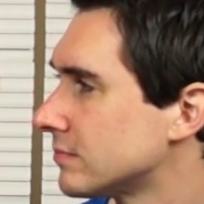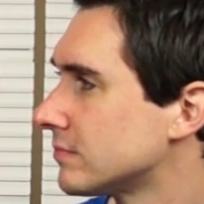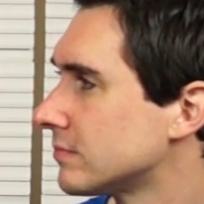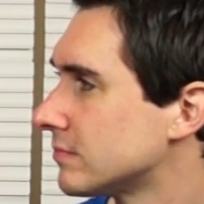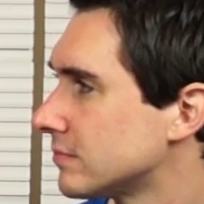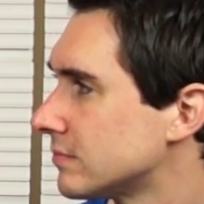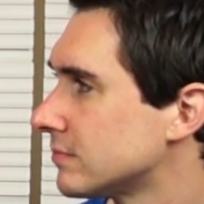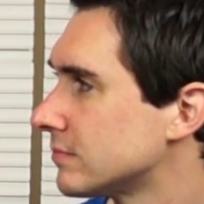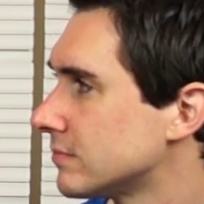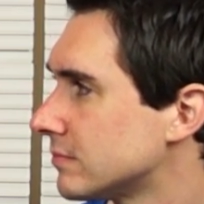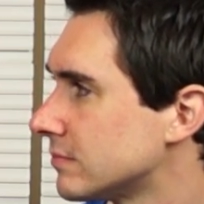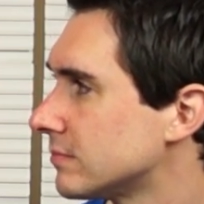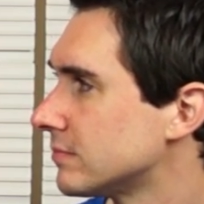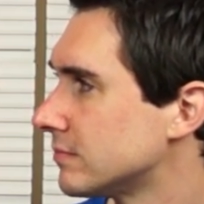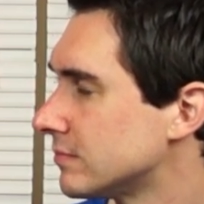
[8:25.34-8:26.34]

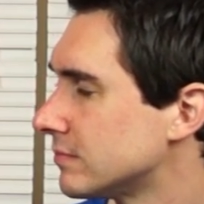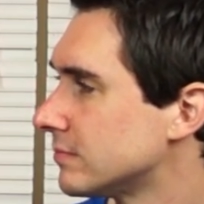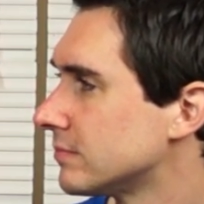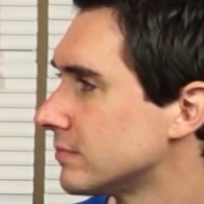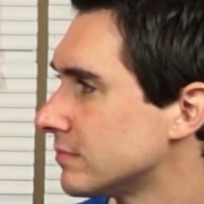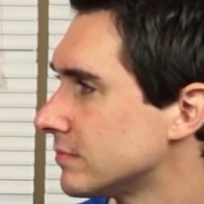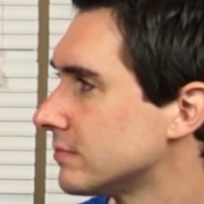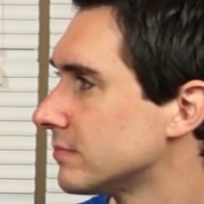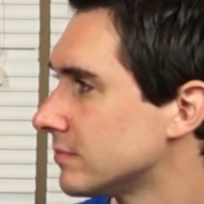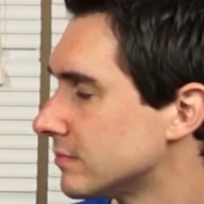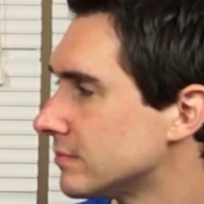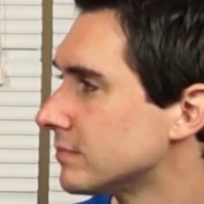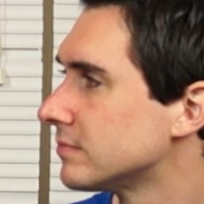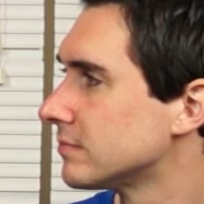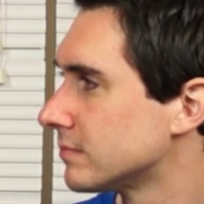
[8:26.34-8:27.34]

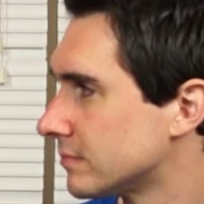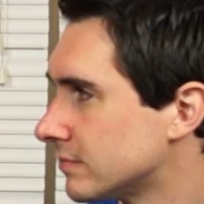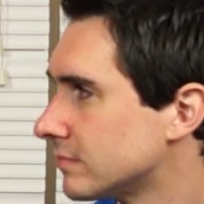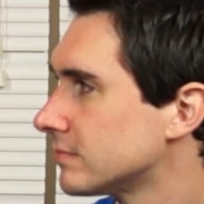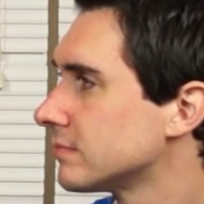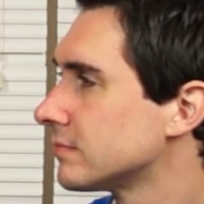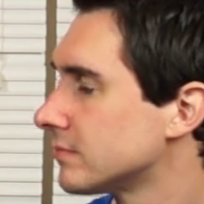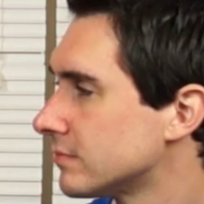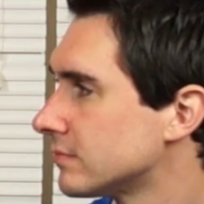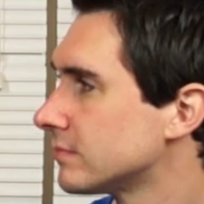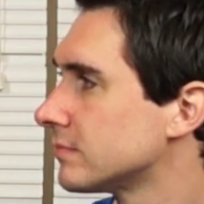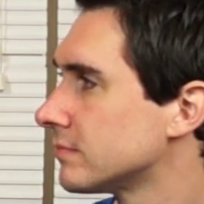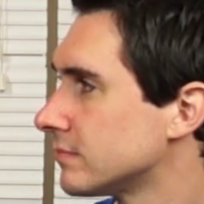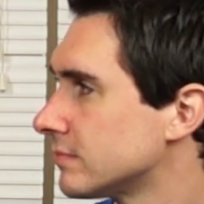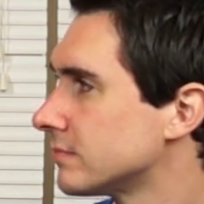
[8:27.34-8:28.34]

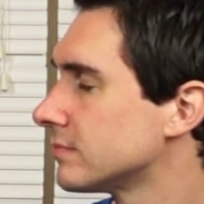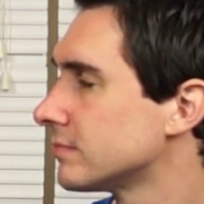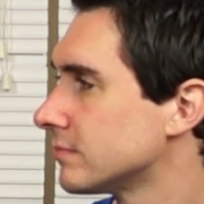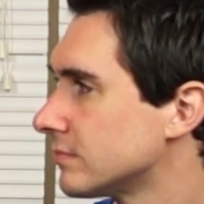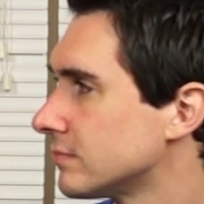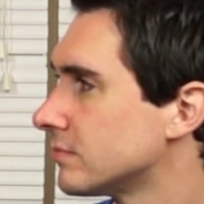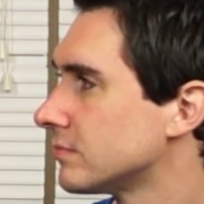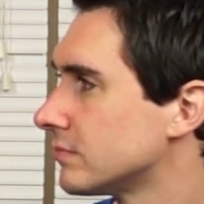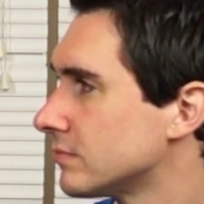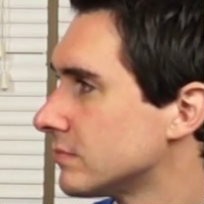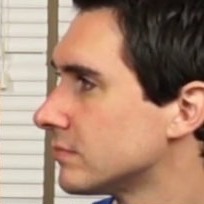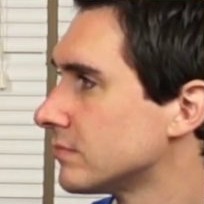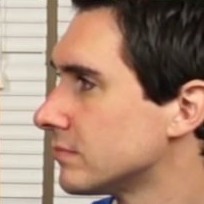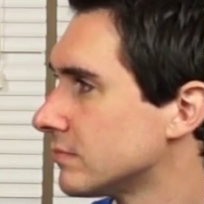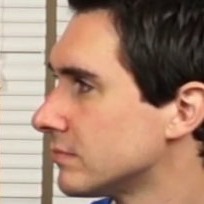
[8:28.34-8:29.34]
(silent)